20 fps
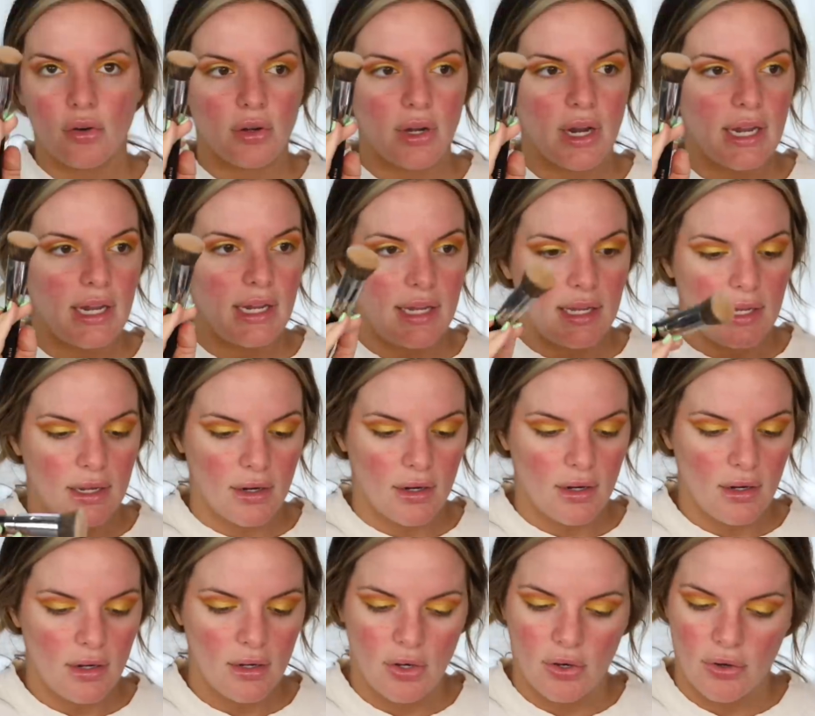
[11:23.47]
right
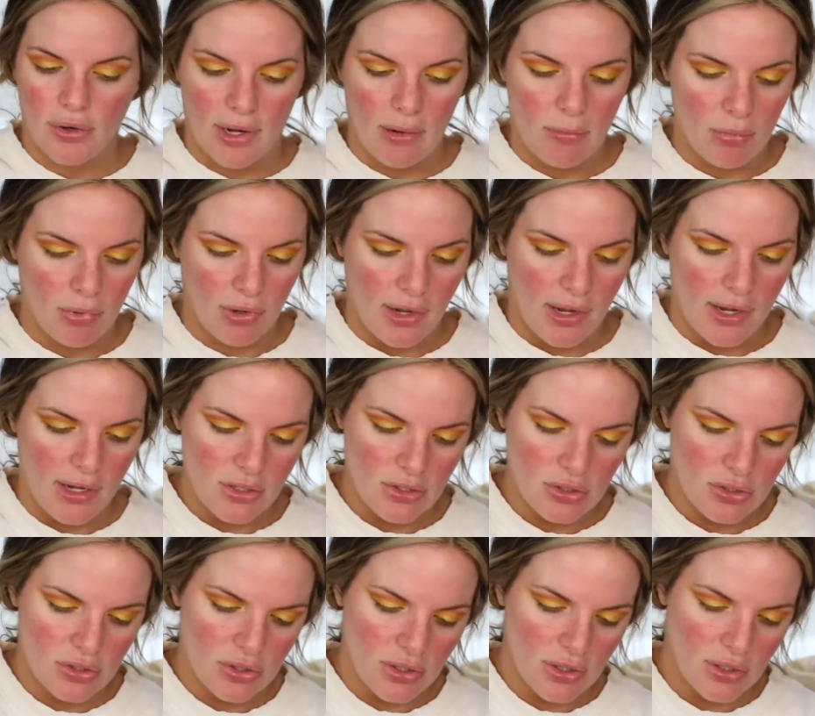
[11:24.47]
here. Great
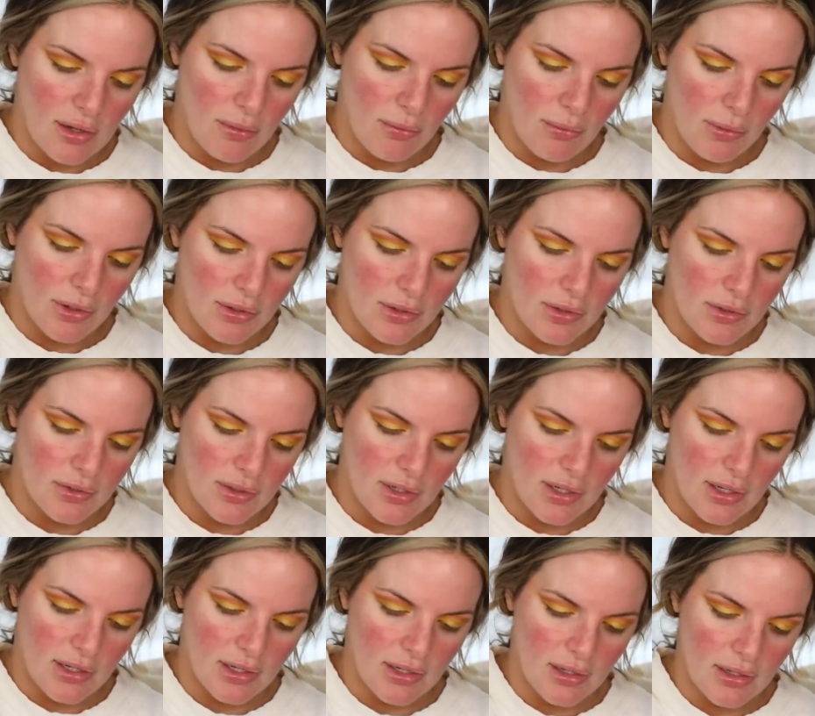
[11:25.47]
brush. And we're just
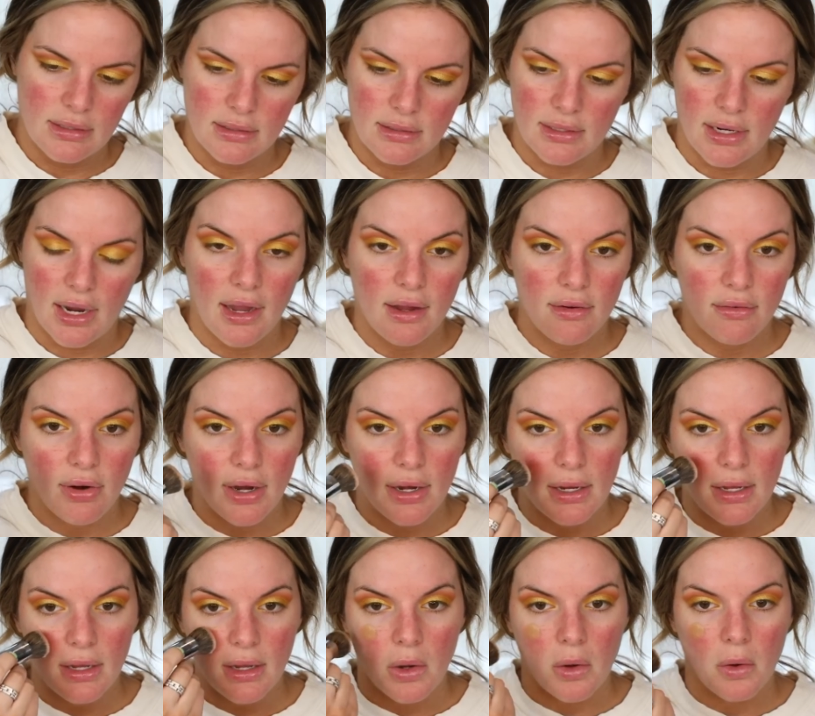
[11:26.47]
going to dive right
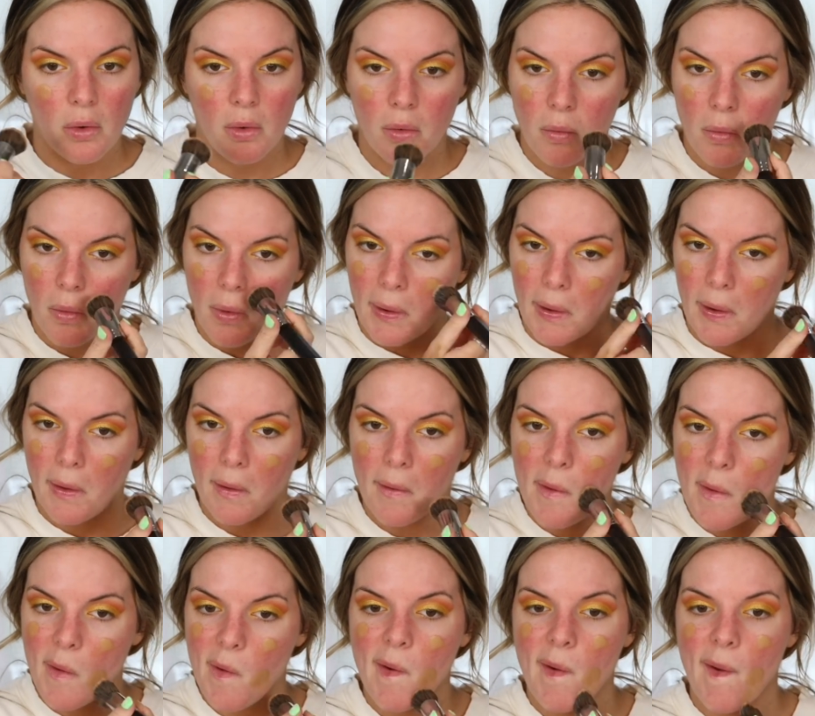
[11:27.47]
in. We're going to
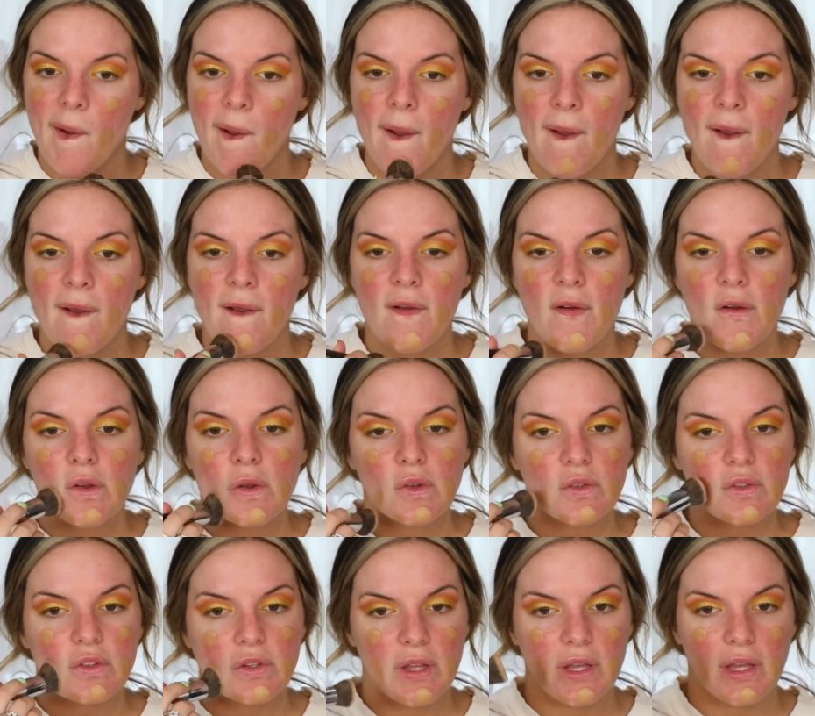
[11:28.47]

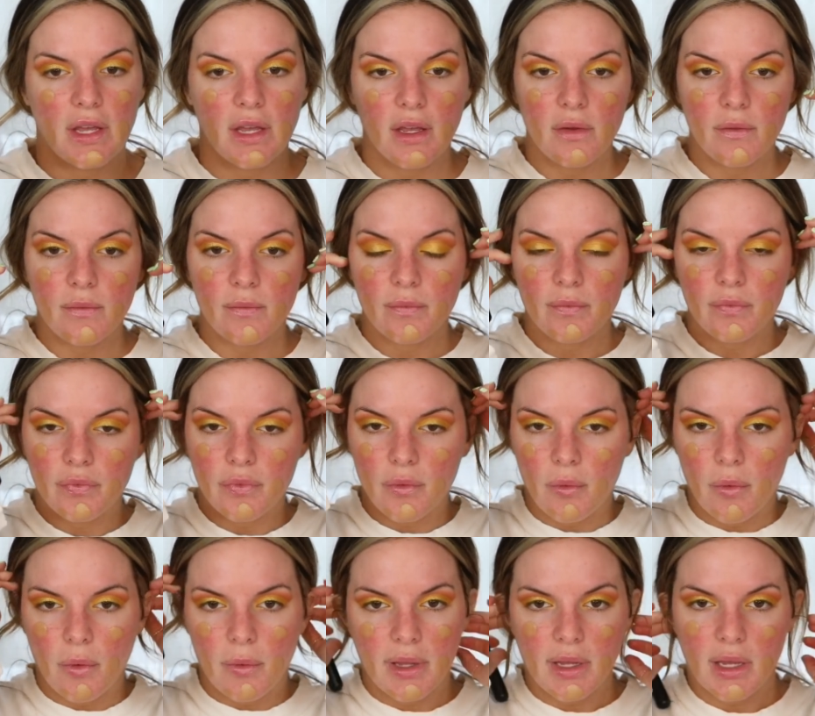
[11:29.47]
see
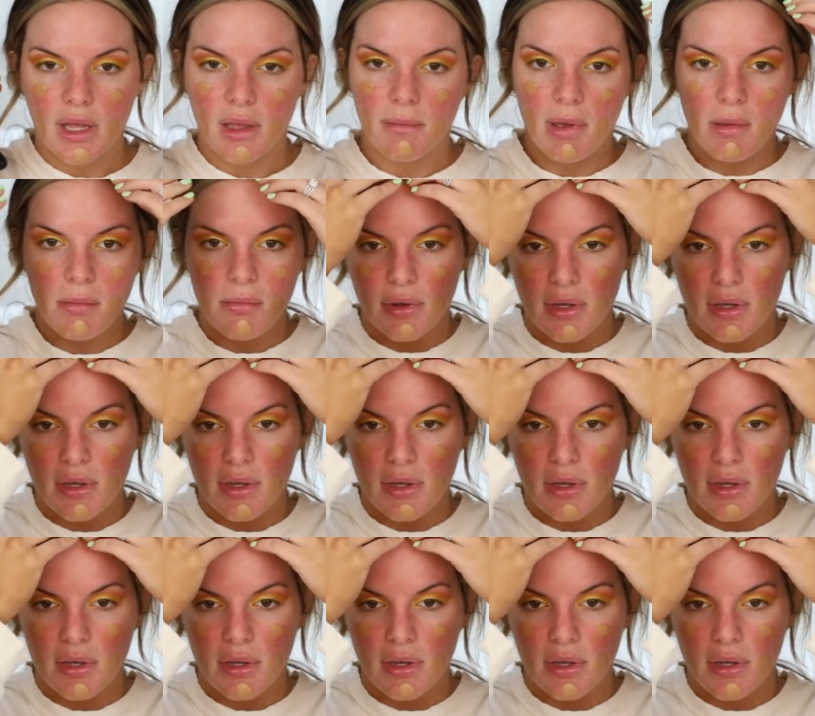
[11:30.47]
what we can come up